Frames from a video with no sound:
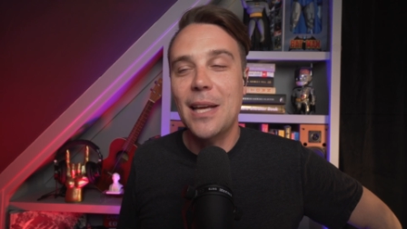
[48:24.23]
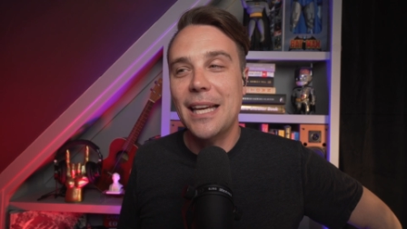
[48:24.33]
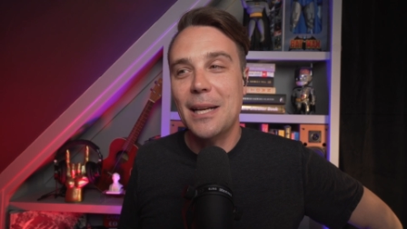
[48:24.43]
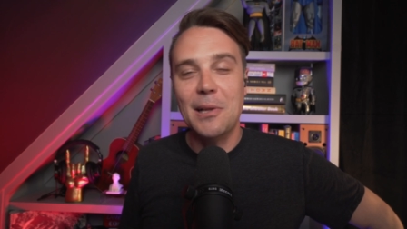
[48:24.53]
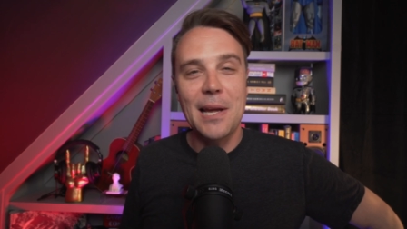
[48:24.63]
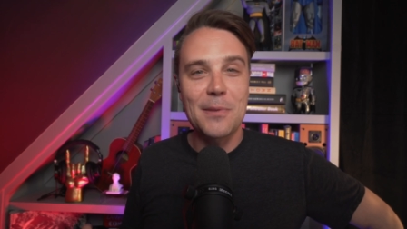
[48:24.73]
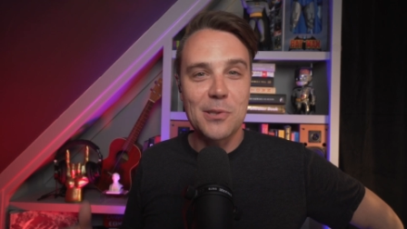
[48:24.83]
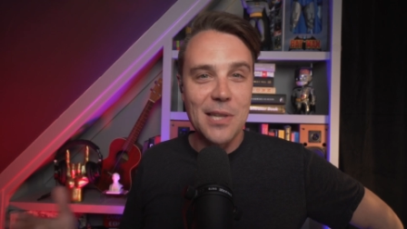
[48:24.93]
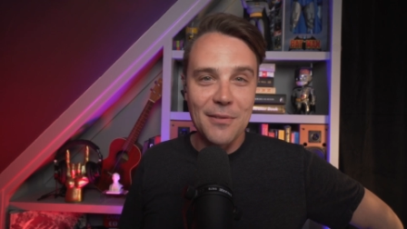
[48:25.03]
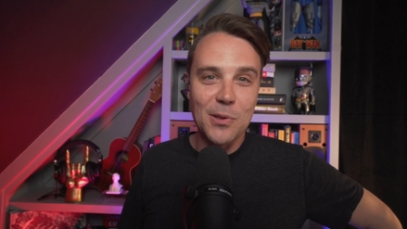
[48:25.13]
They get a claim
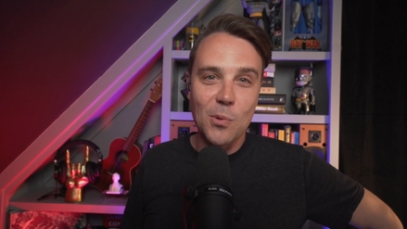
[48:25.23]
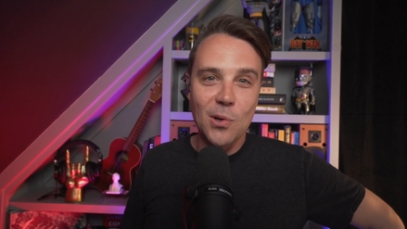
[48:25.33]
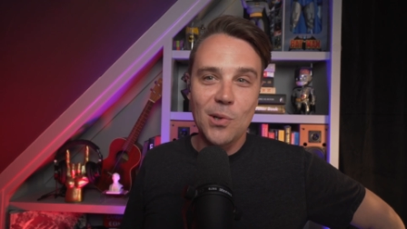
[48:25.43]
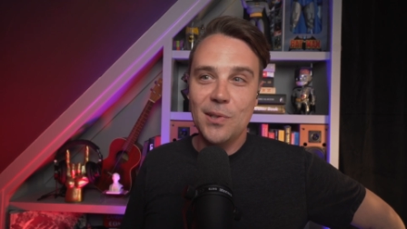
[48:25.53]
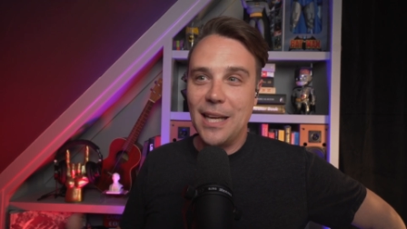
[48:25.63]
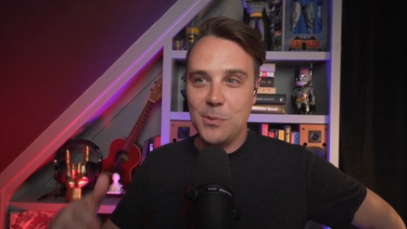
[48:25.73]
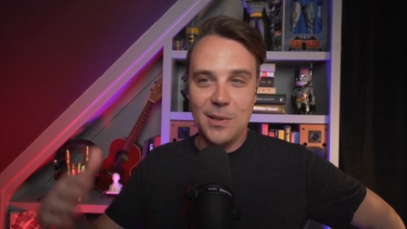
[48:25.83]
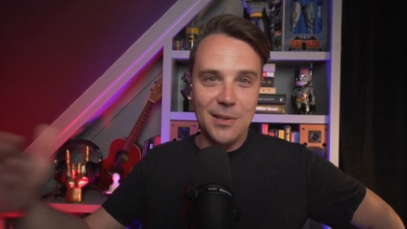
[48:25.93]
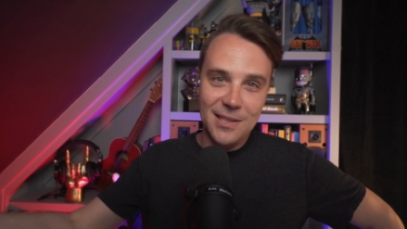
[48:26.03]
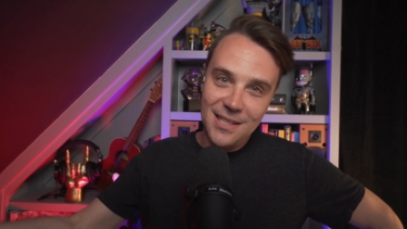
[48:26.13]
they're saving the world. That's
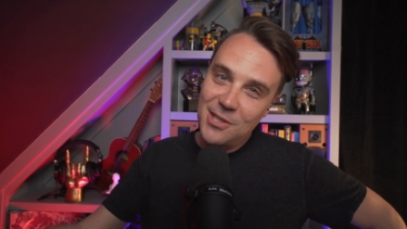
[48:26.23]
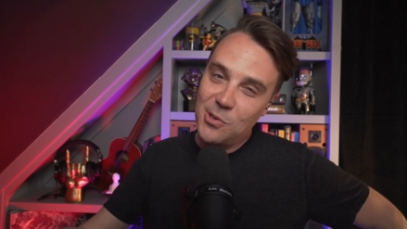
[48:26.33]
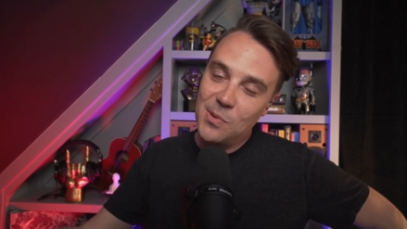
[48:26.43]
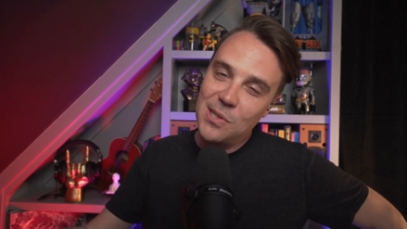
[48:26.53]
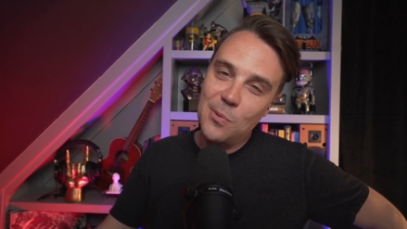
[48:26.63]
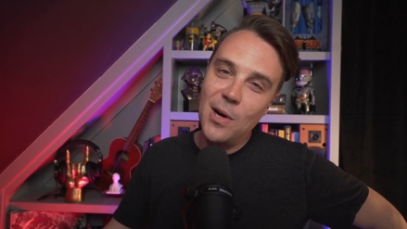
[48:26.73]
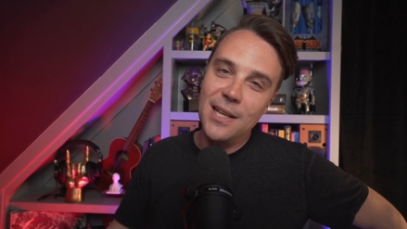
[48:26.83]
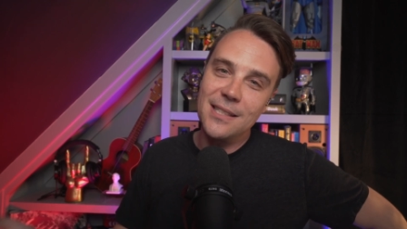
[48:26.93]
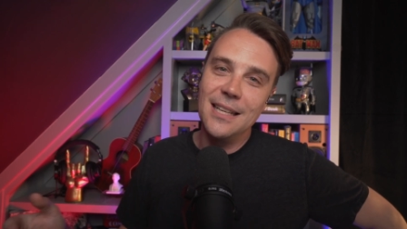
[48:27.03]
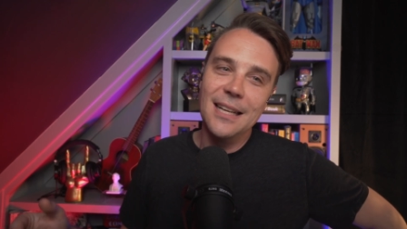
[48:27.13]
what their constituency
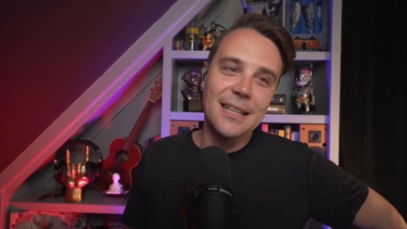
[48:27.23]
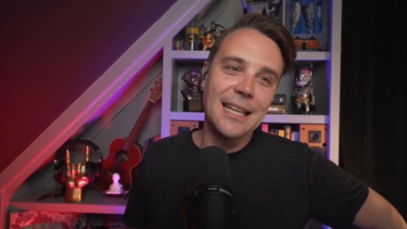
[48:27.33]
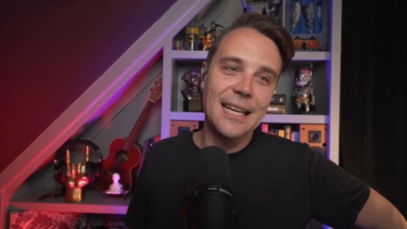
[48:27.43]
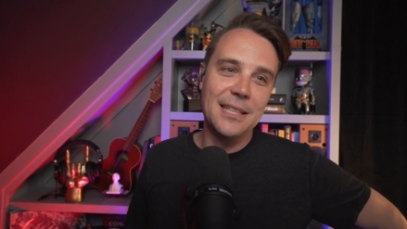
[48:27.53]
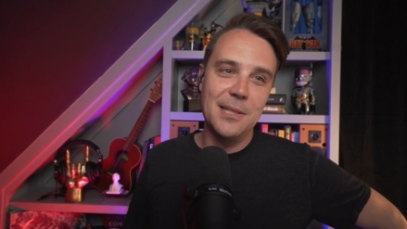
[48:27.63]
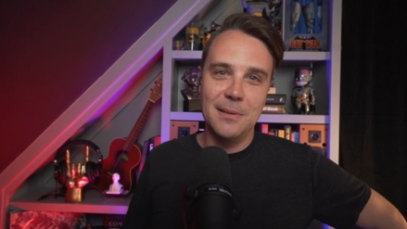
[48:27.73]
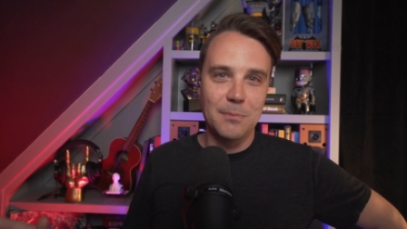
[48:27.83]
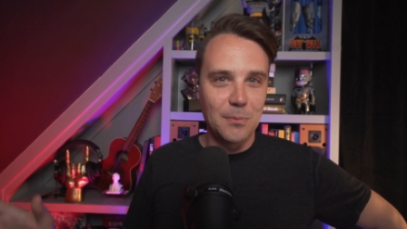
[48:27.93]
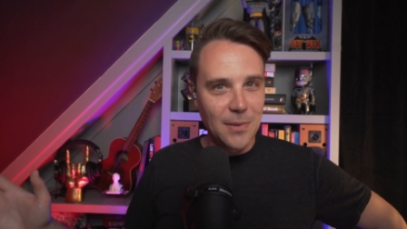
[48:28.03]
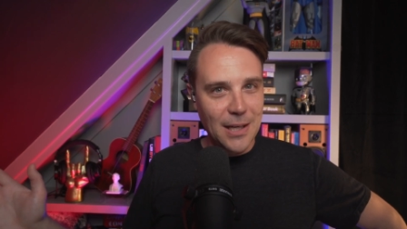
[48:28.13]
wants. They get
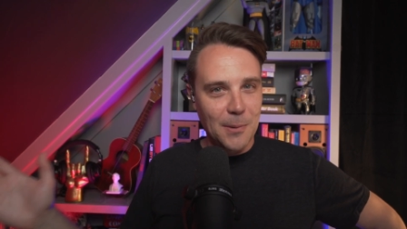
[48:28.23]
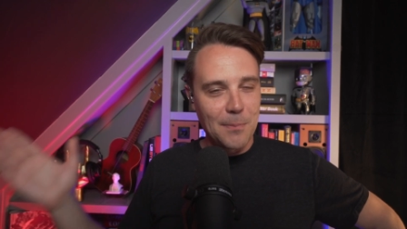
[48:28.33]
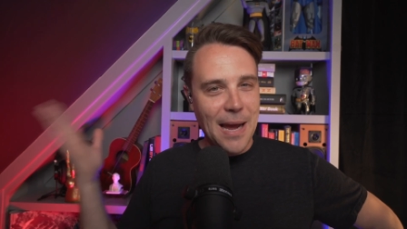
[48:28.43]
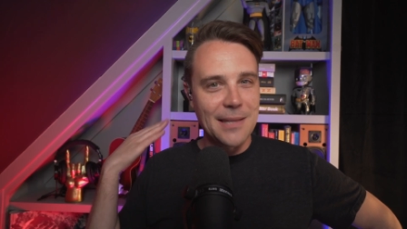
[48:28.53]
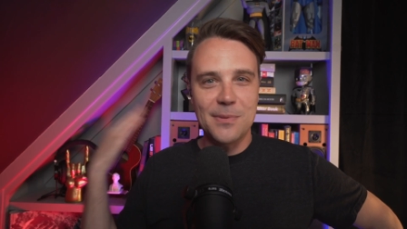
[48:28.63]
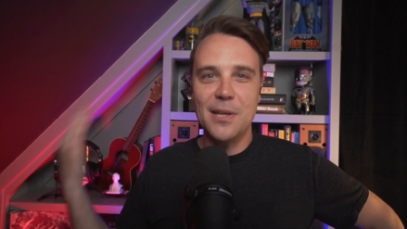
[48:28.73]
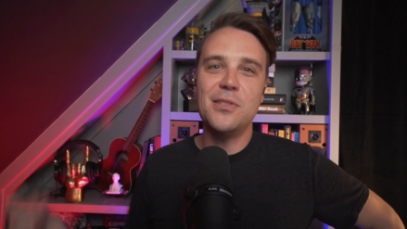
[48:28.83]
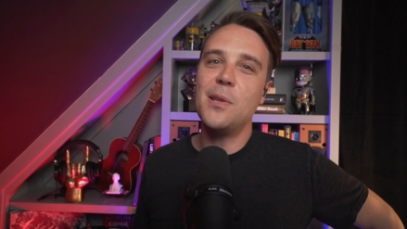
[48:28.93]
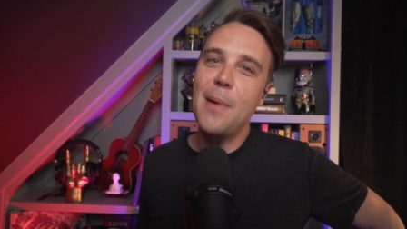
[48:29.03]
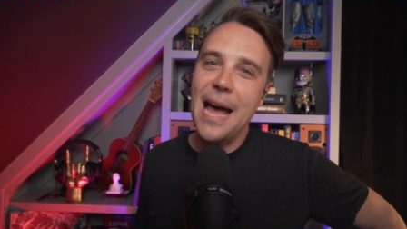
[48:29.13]
to you know pat
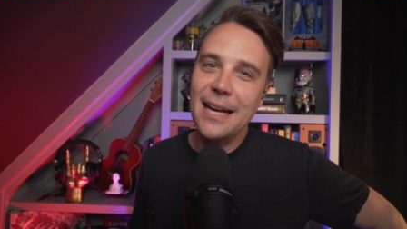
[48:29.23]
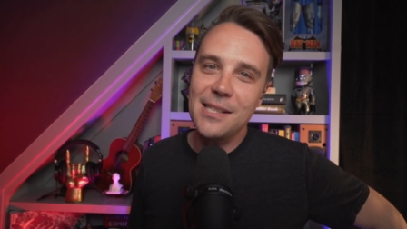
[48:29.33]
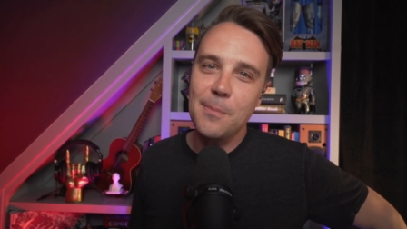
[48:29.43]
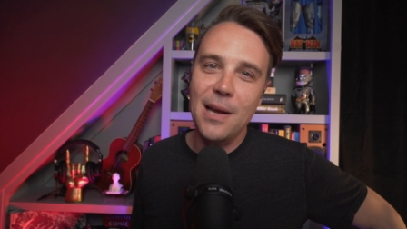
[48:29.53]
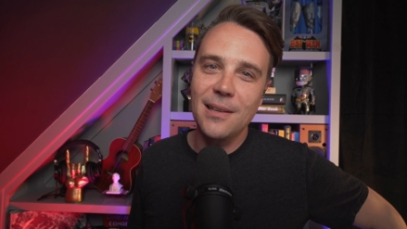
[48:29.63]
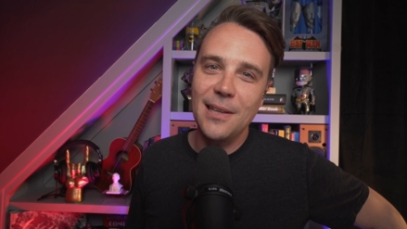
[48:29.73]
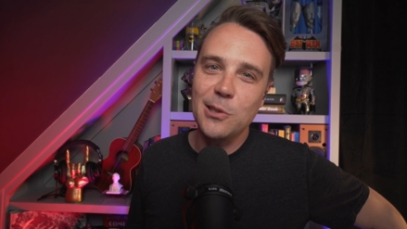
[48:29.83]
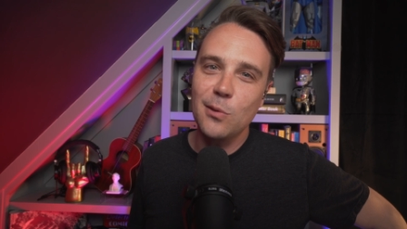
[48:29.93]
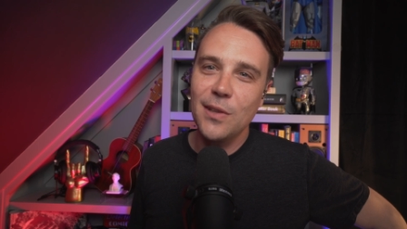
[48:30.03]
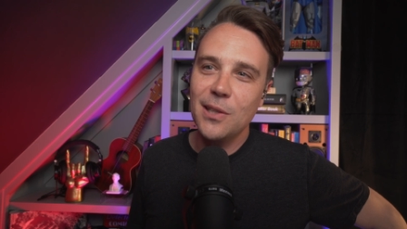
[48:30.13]
themselves on the back because they bought an
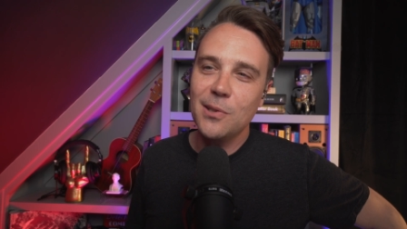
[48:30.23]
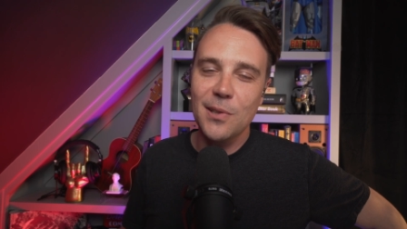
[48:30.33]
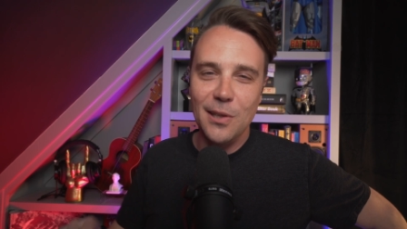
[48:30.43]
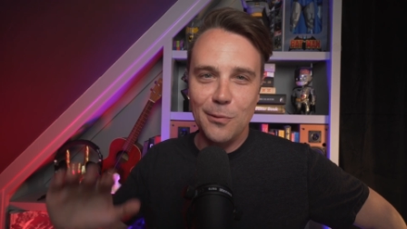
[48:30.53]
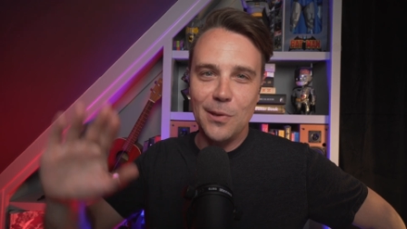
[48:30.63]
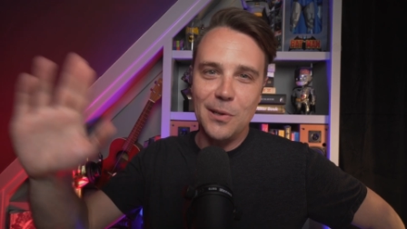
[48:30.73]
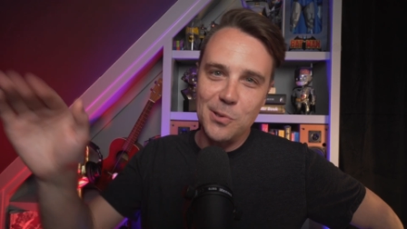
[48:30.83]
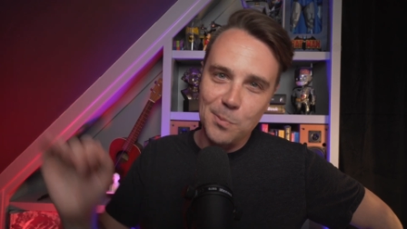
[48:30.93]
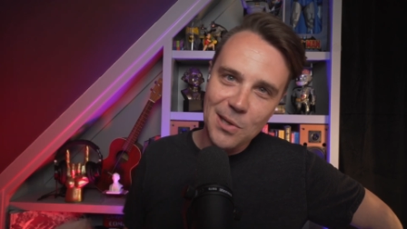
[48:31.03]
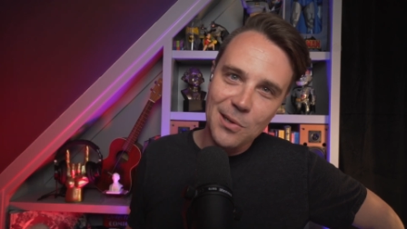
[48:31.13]
electric vehicle and therefore they're
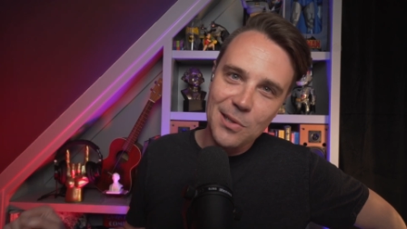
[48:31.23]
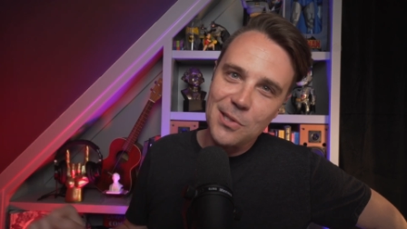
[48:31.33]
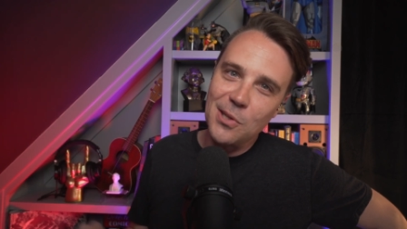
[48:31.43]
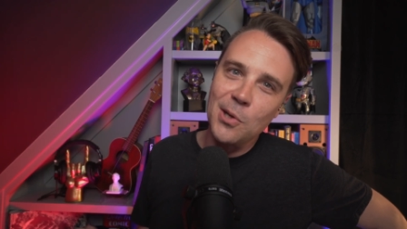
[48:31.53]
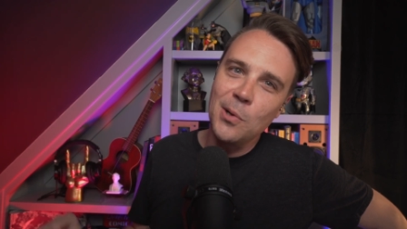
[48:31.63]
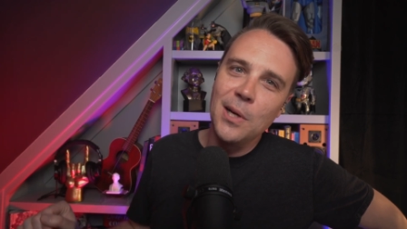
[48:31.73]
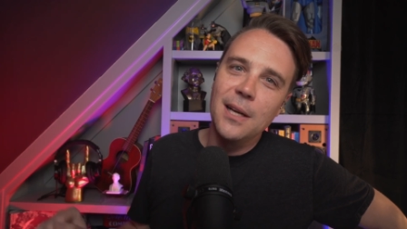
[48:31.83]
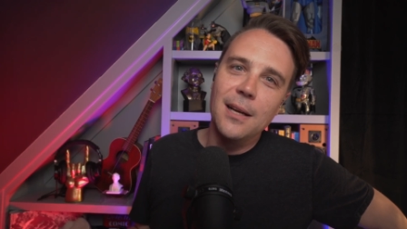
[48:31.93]
superior to you.